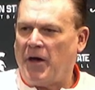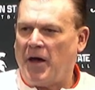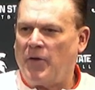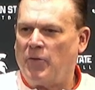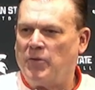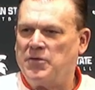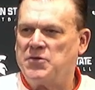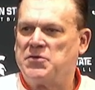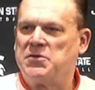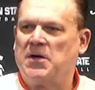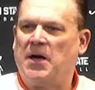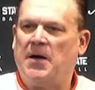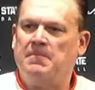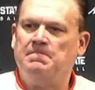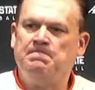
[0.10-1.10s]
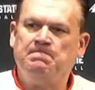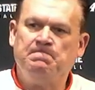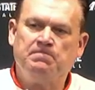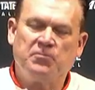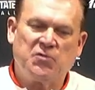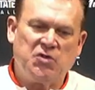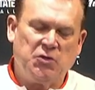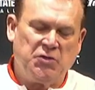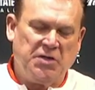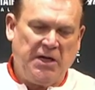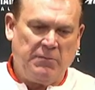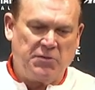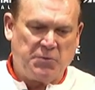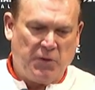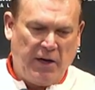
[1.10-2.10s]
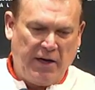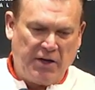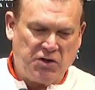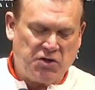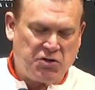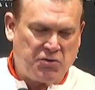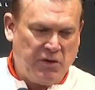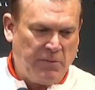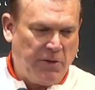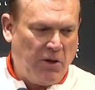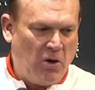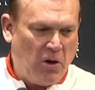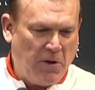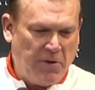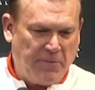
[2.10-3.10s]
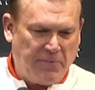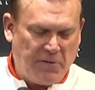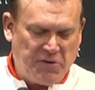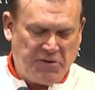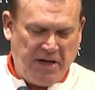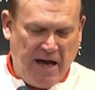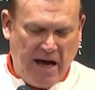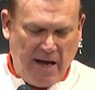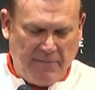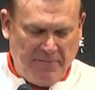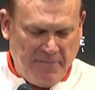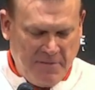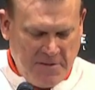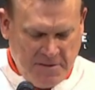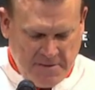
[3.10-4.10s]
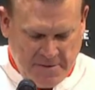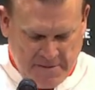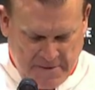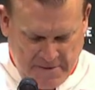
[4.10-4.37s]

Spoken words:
half. I've obviously made reference to a Pizza Hut parking lot